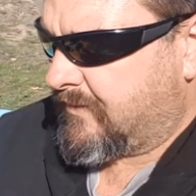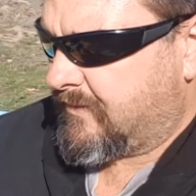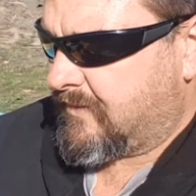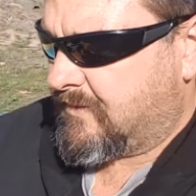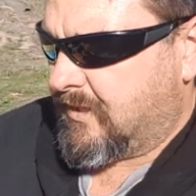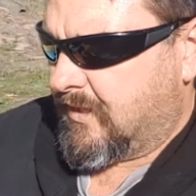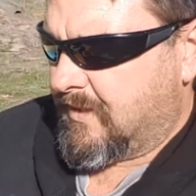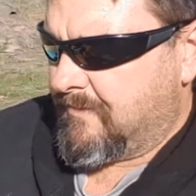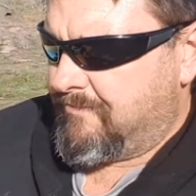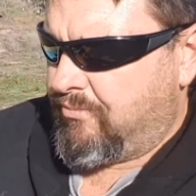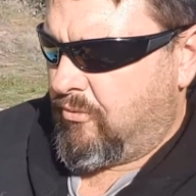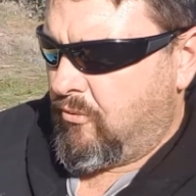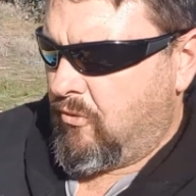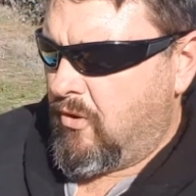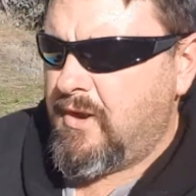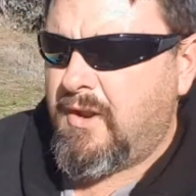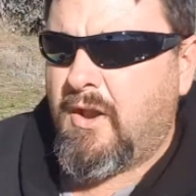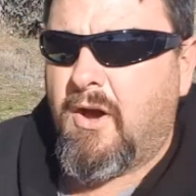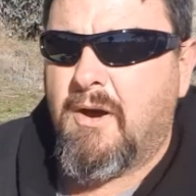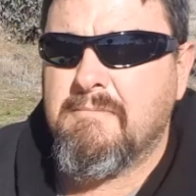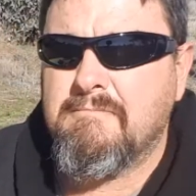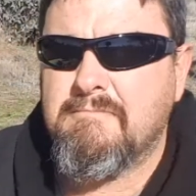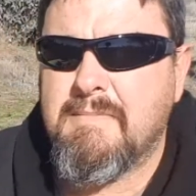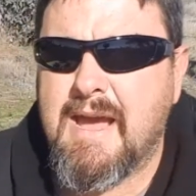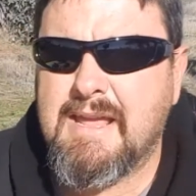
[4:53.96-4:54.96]
So the point
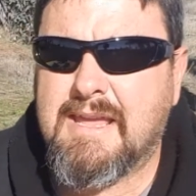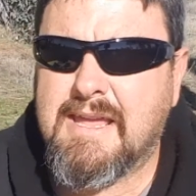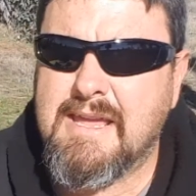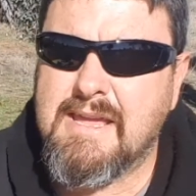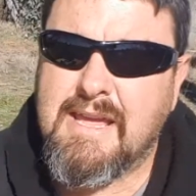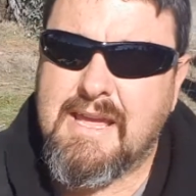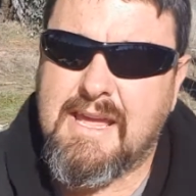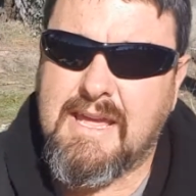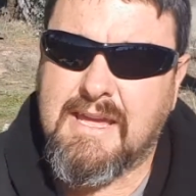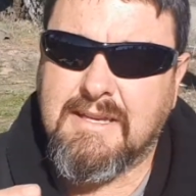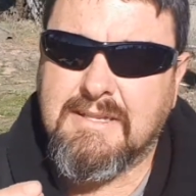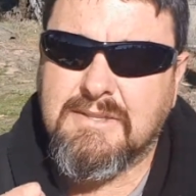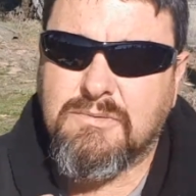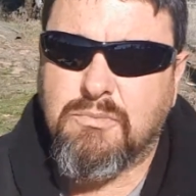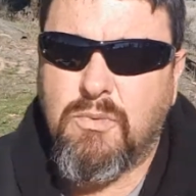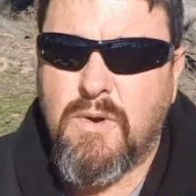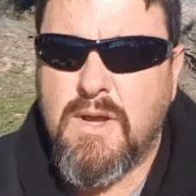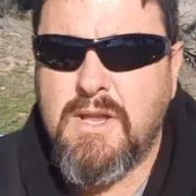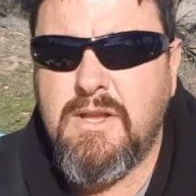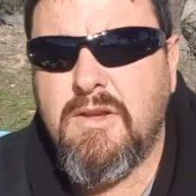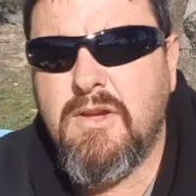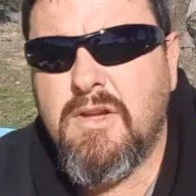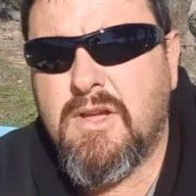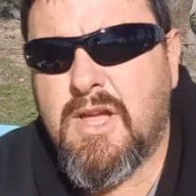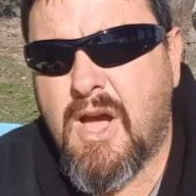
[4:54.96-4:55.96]
I'm making is
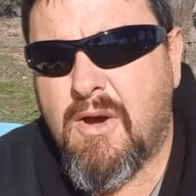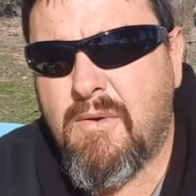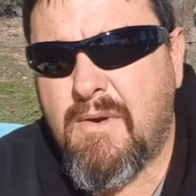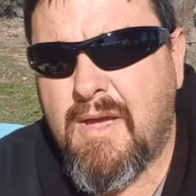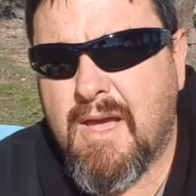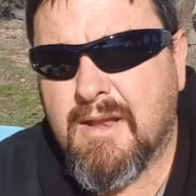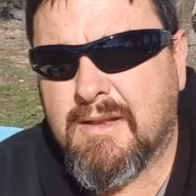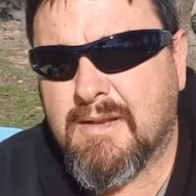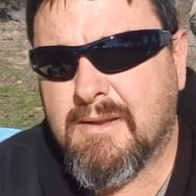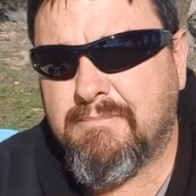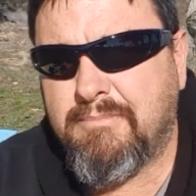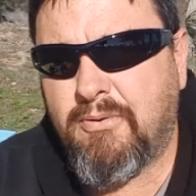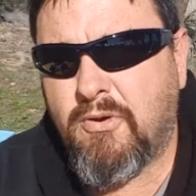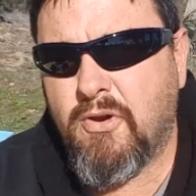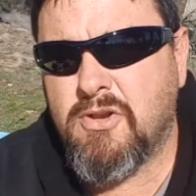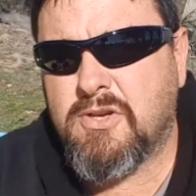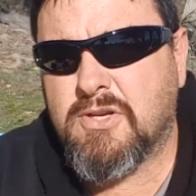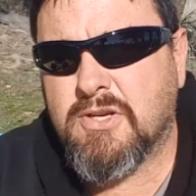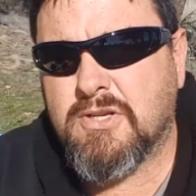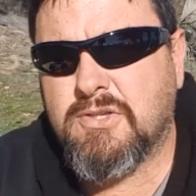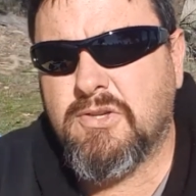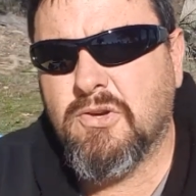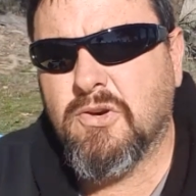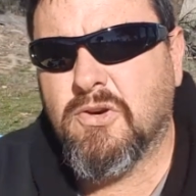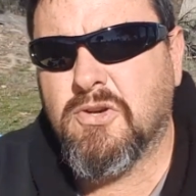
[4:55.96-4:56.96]
when you go out to
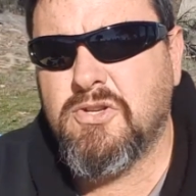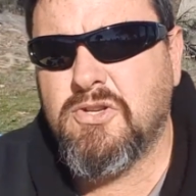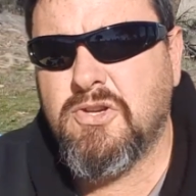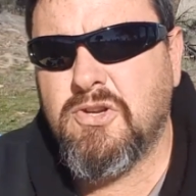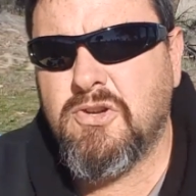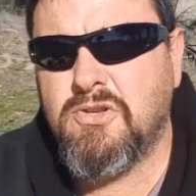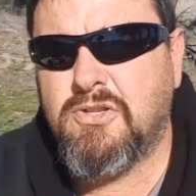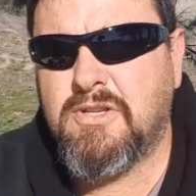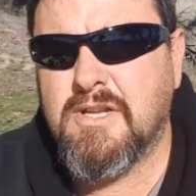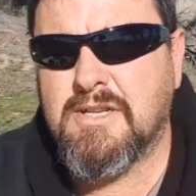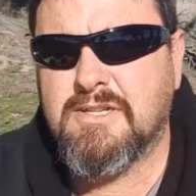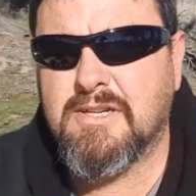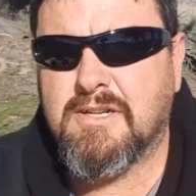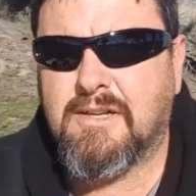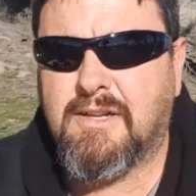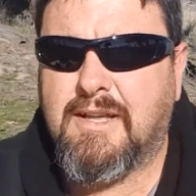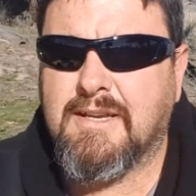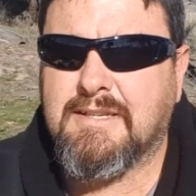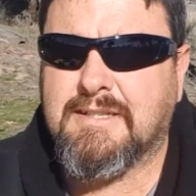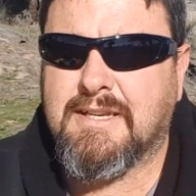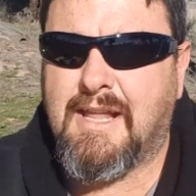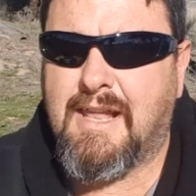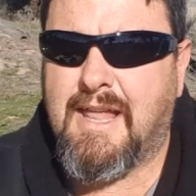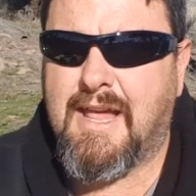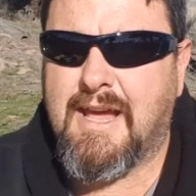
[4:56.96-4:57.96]
purchase your new digital
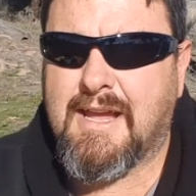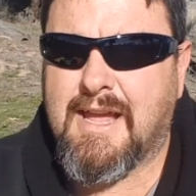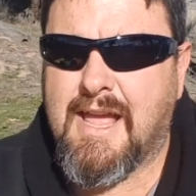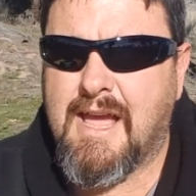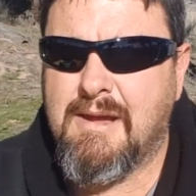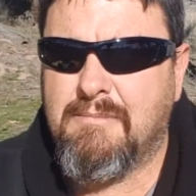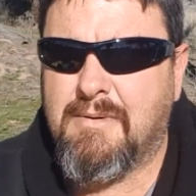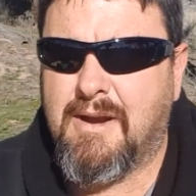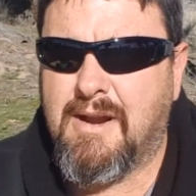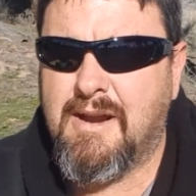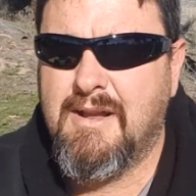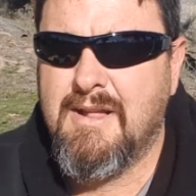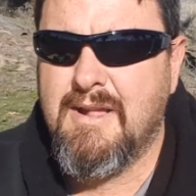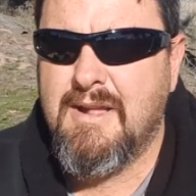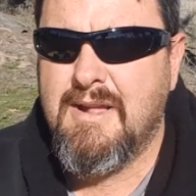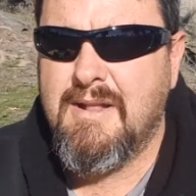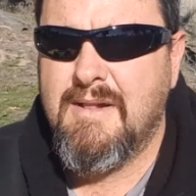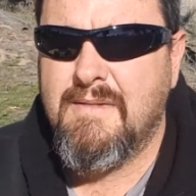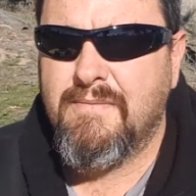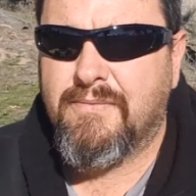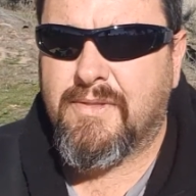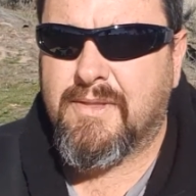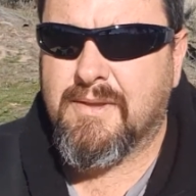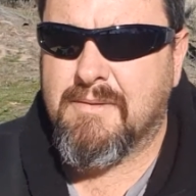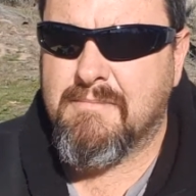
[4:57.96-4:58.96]
SLR camera,
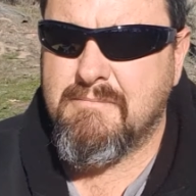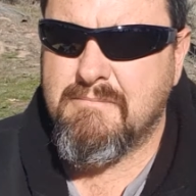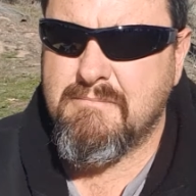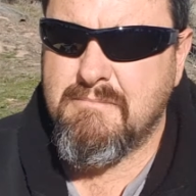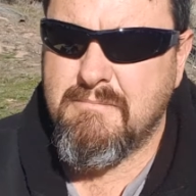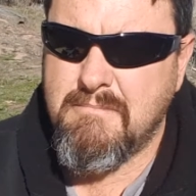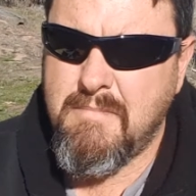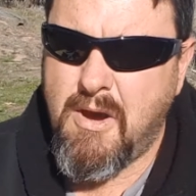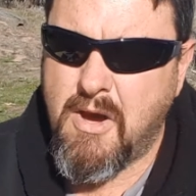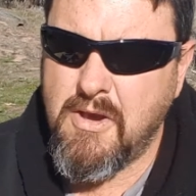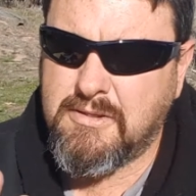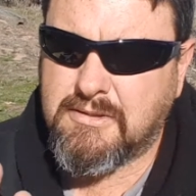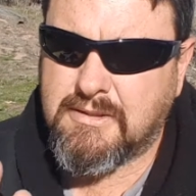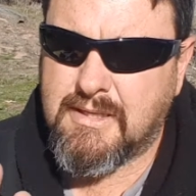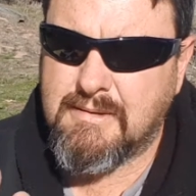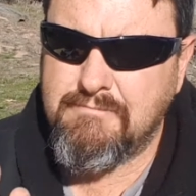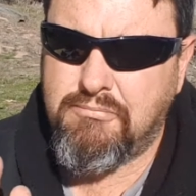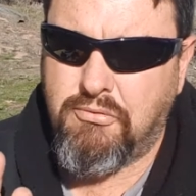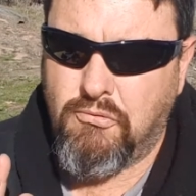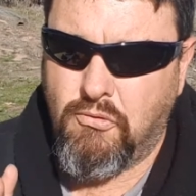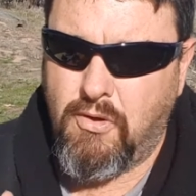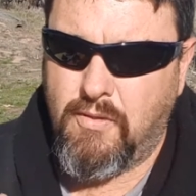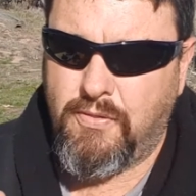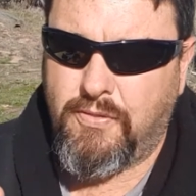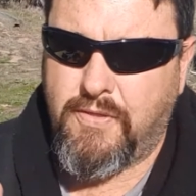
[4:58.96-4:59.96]
The most
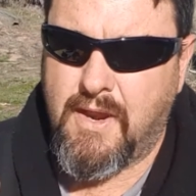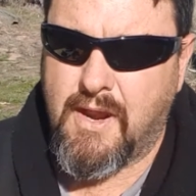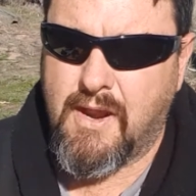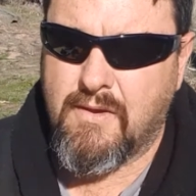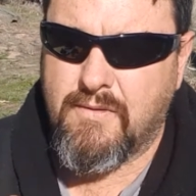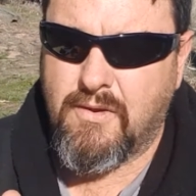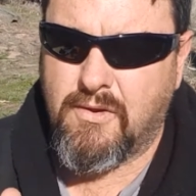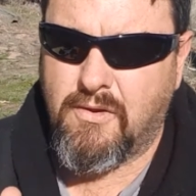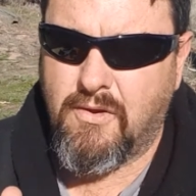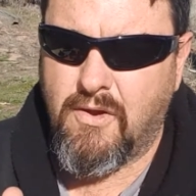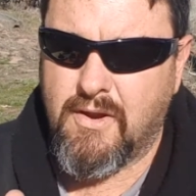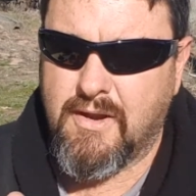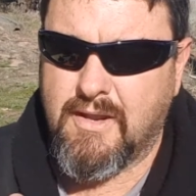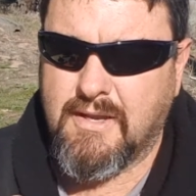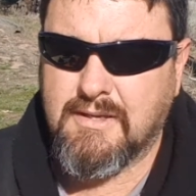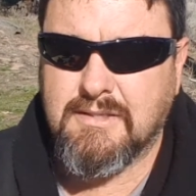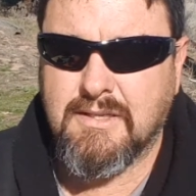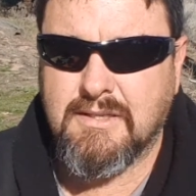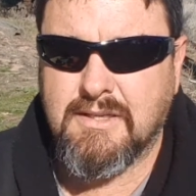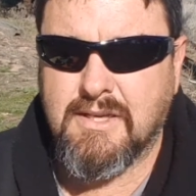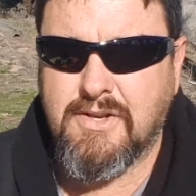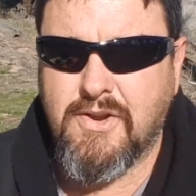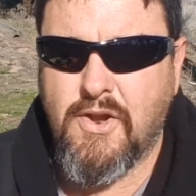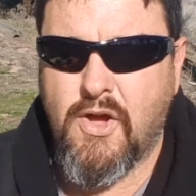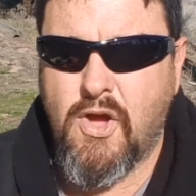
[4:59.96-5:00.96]
important thing of the lot is
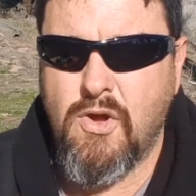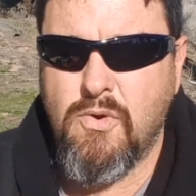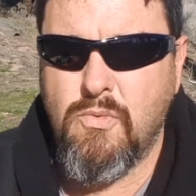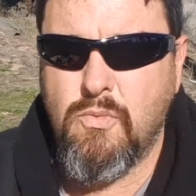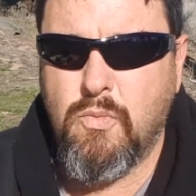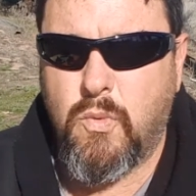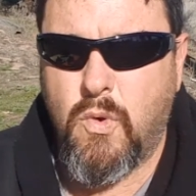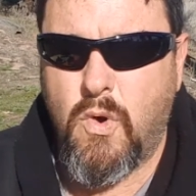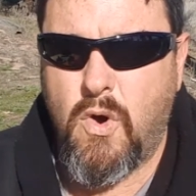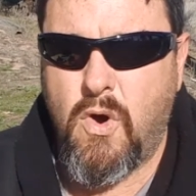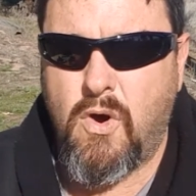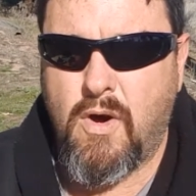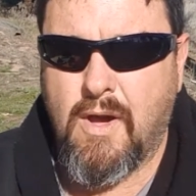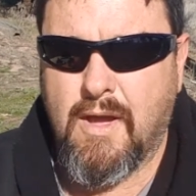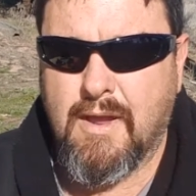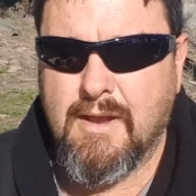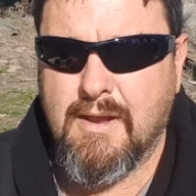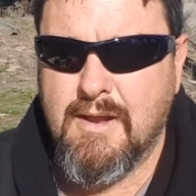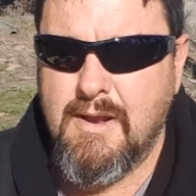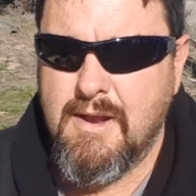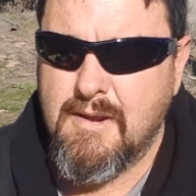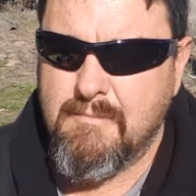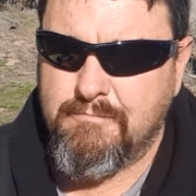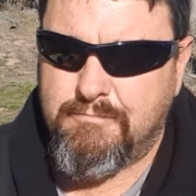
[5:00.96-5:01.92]
that you know why.